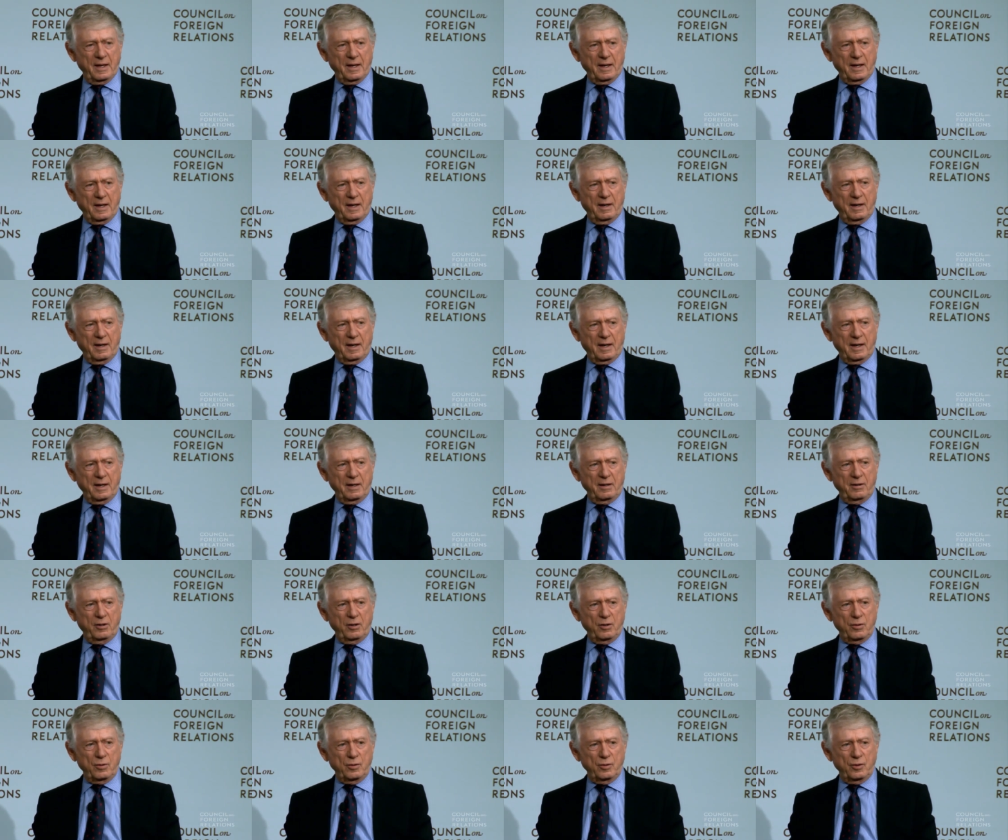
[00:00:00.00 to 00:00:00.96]
And I
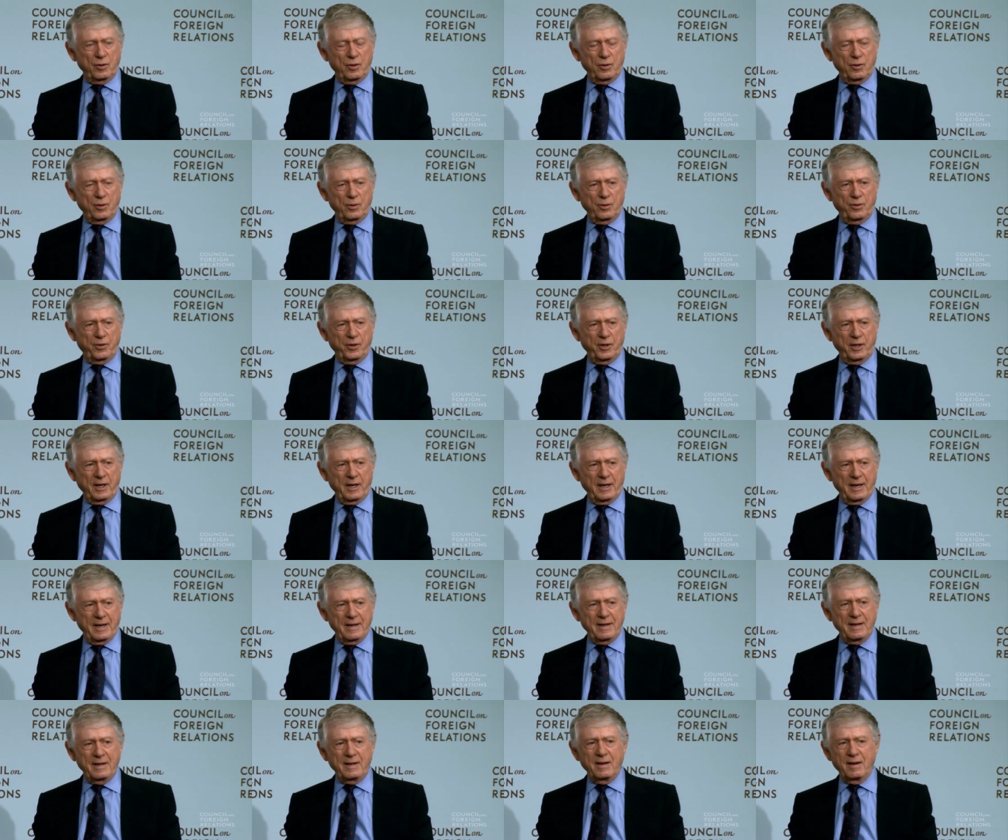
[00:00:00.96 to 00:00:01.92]
don't know that
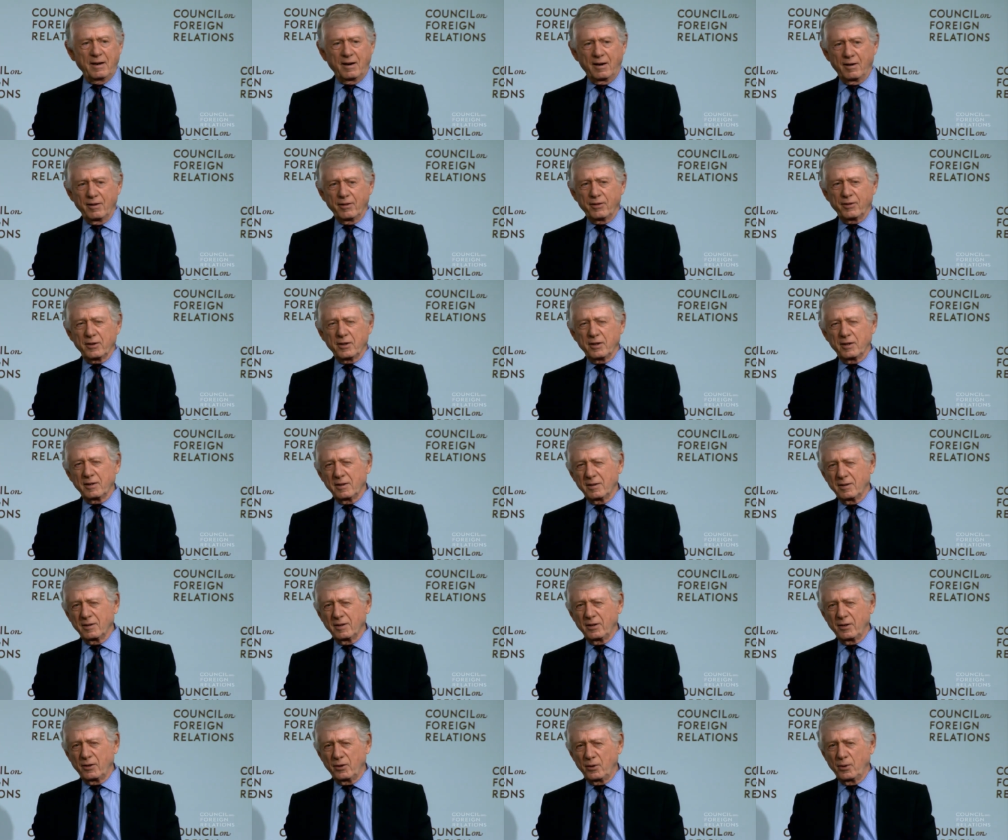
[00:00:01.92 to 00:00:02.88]
any other
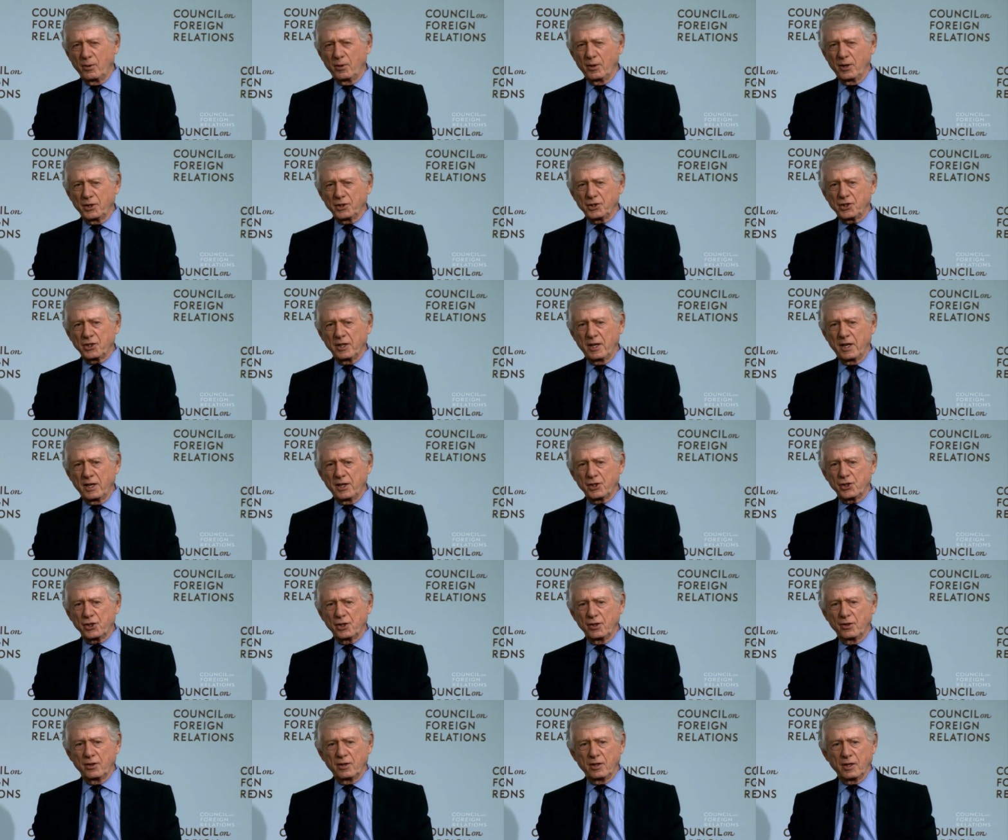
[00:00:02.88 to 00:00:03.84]
U.S.
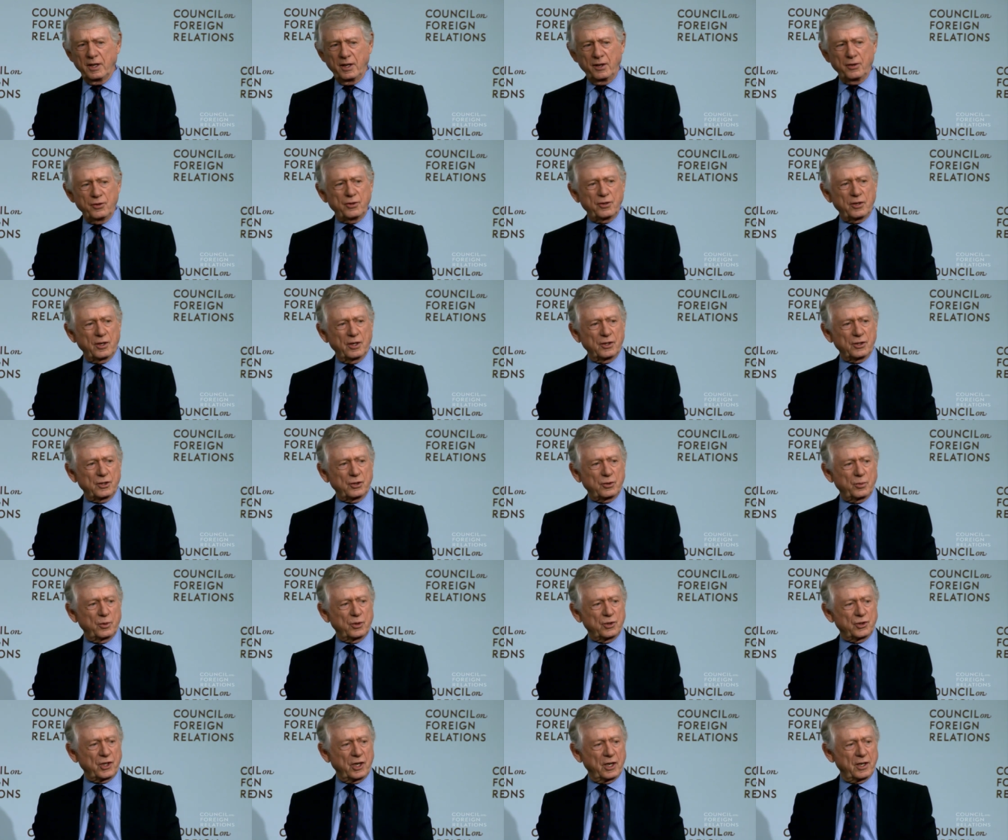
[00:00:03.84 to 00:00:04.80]
national interest
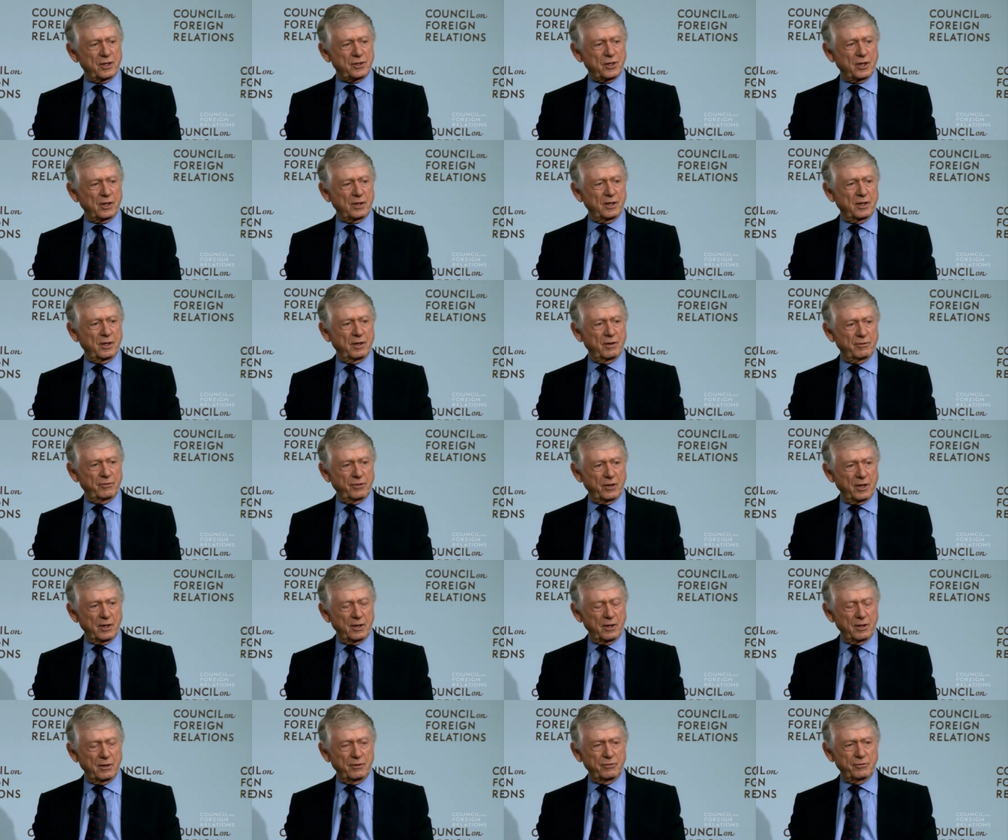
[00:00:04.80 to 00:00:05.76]
was actually
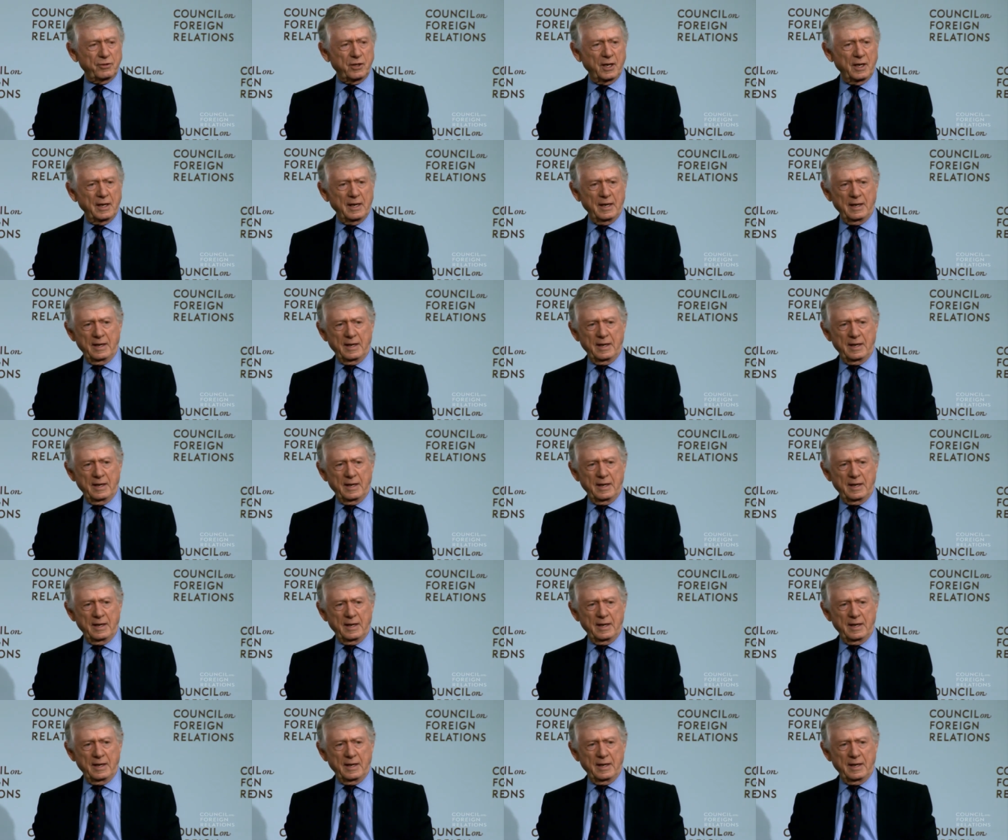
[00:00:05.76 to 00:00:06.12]
involved,